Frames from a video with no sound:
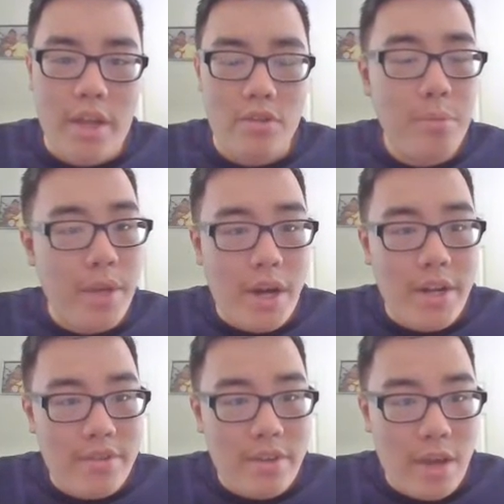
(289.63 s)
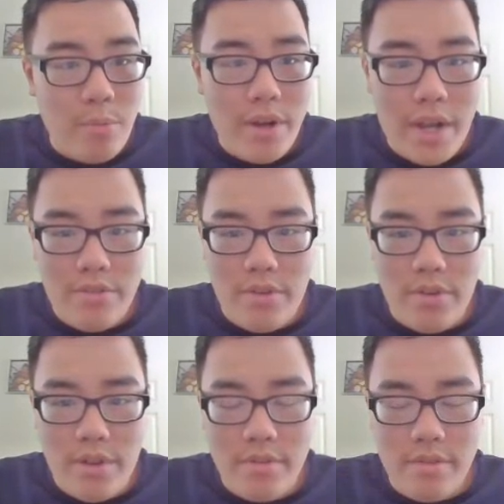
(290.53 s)
And to be honest, I would
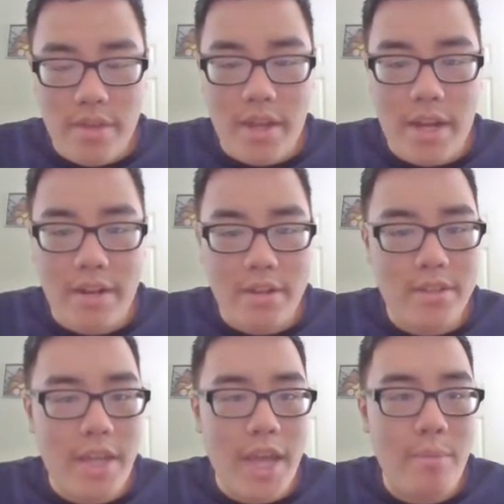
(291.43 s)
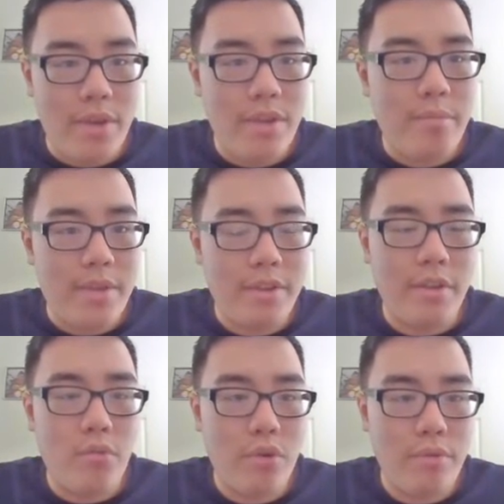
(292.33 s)
actually say that this game is
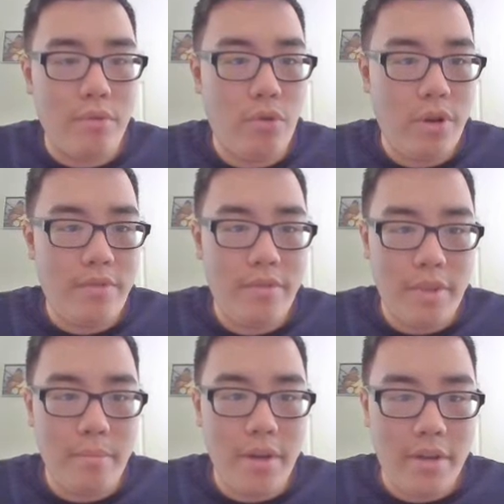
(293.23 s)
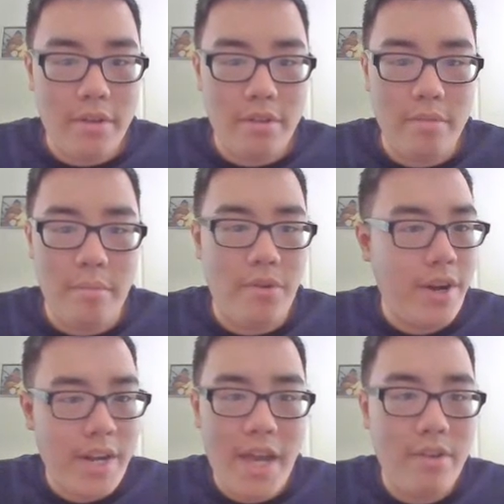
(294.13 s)
basically worth the $40-$50, but
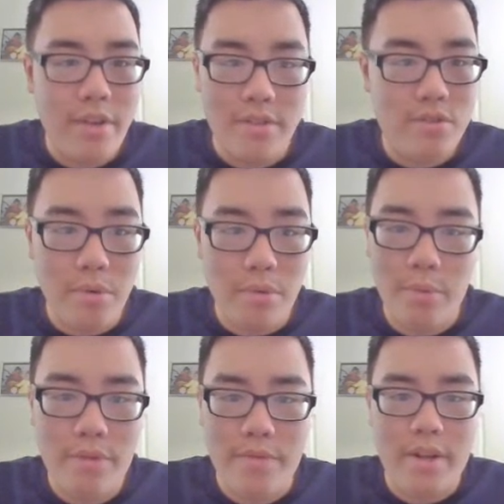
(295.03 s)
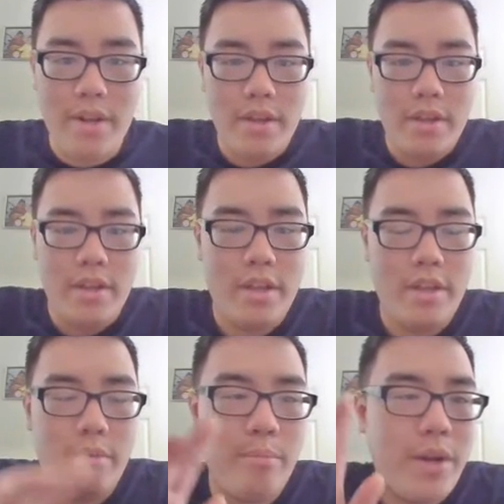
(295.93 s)
right now, it's super worth it.
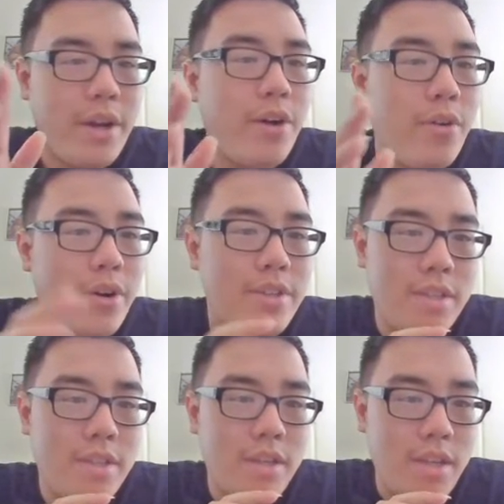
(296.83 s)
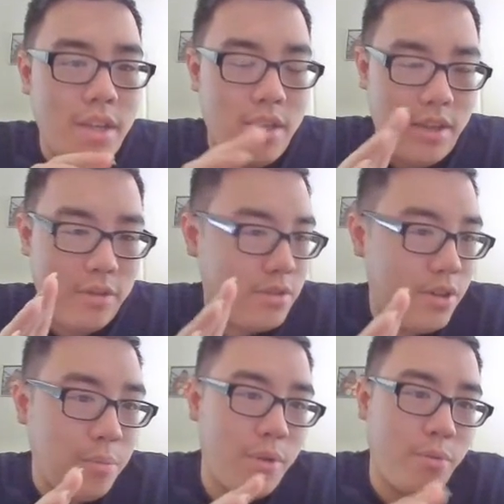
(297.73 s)
But of course,
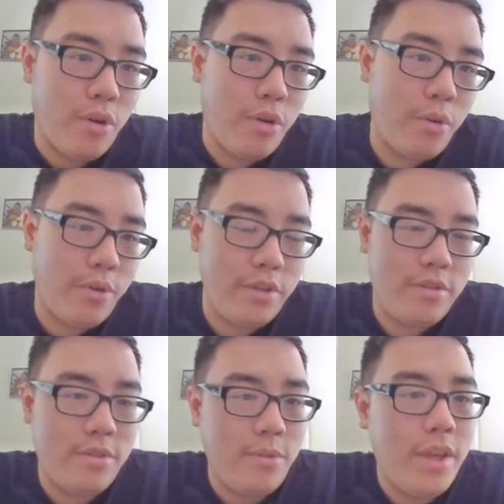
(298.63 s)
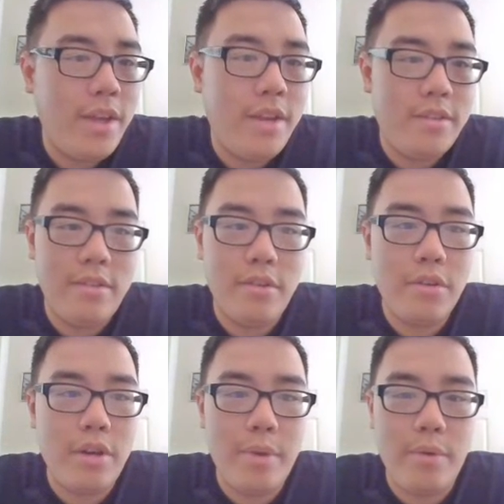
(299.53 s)
It is
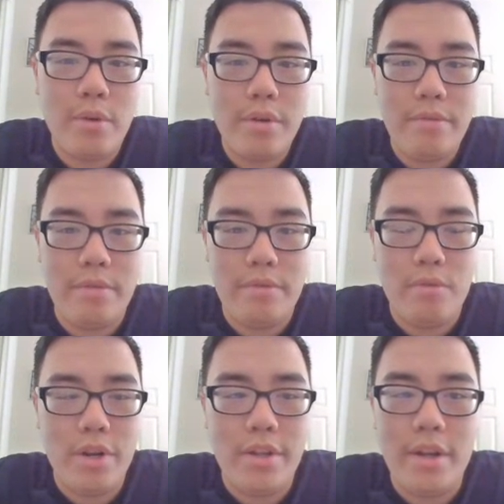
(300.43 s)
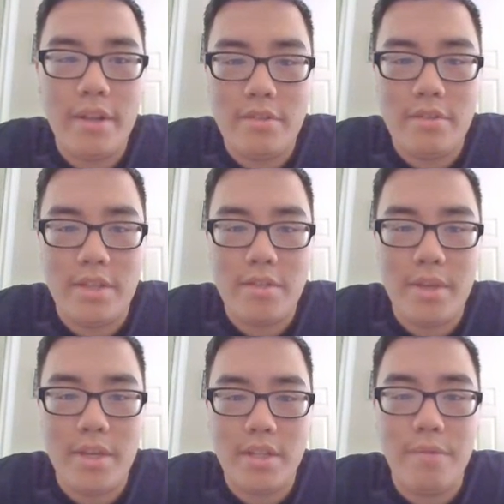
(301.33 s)
still going to be worth the $40 since,
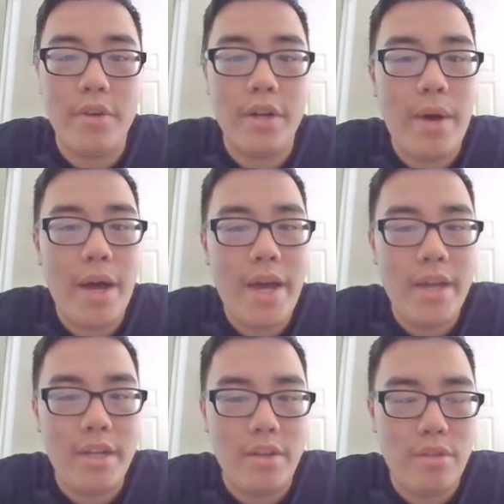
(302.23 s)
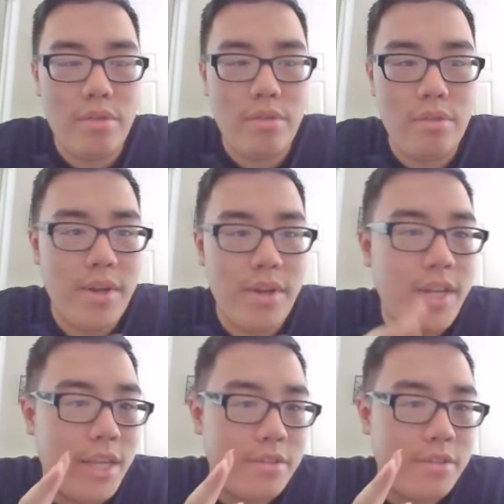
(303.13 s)
because if you're going to buy the three